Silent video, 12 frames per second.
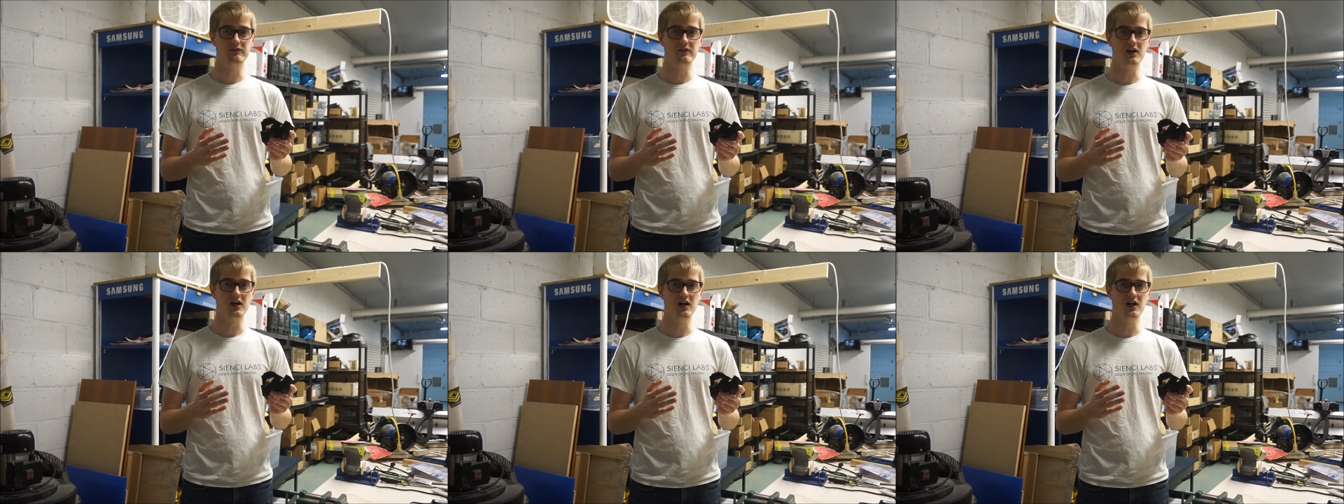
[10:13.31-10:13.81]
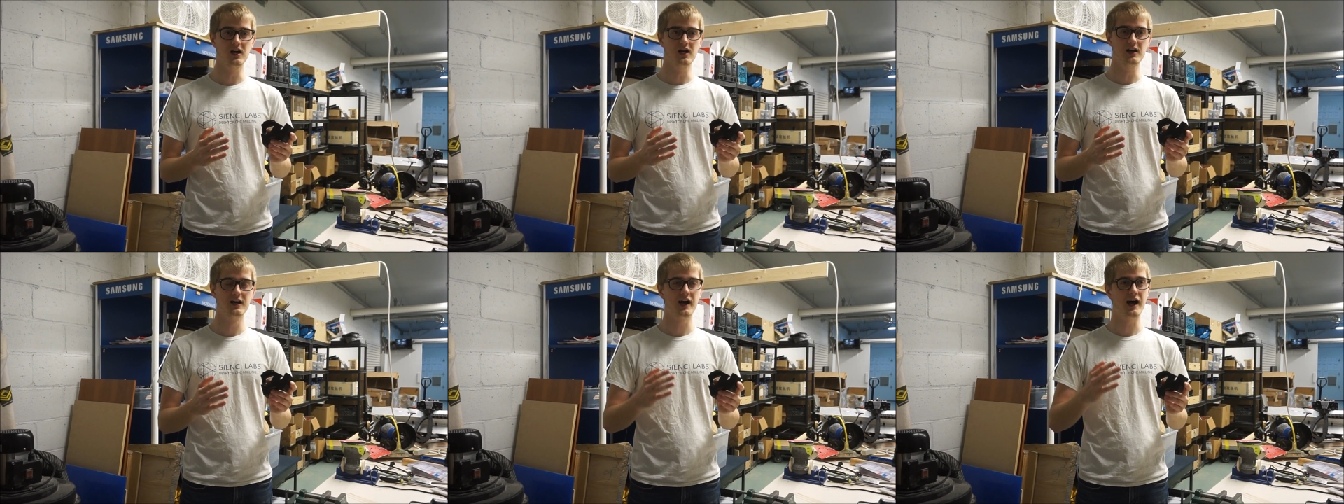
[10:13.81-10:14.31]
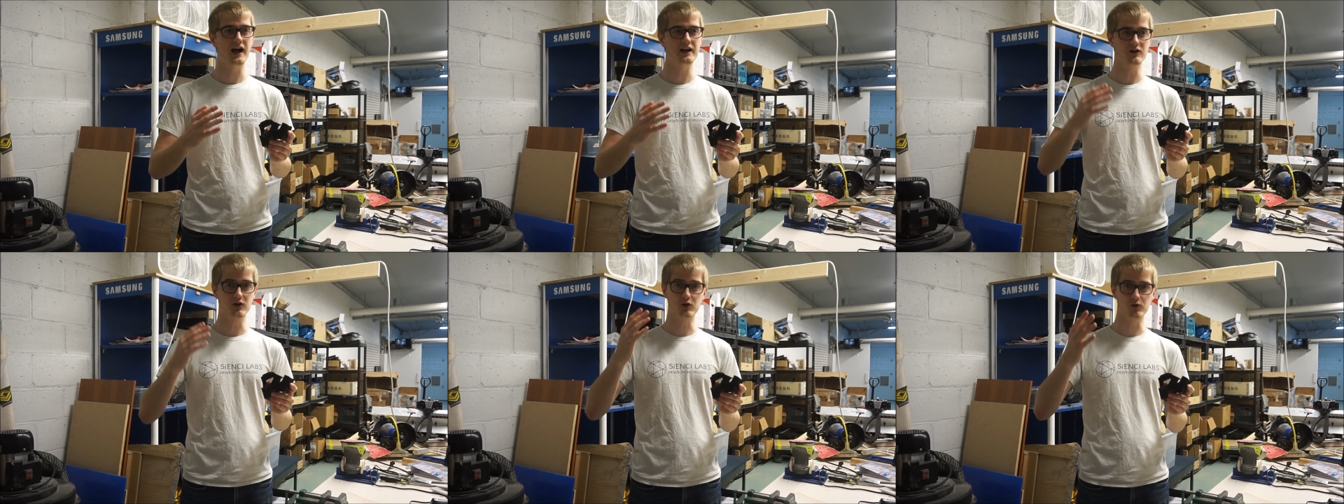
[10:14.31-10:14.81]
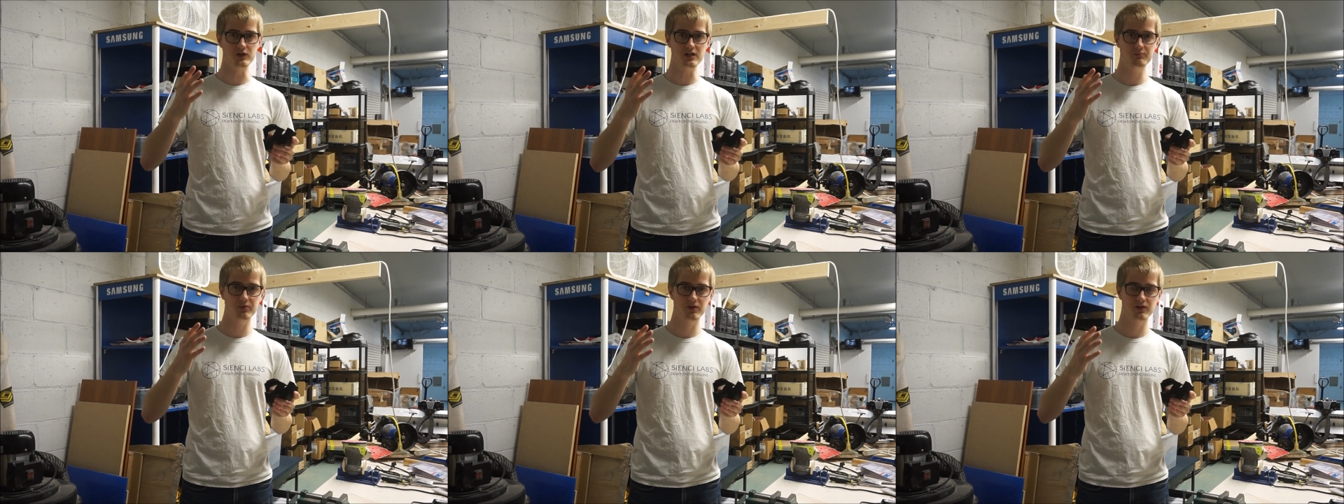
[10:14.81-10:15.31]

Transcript: uh, higher creep,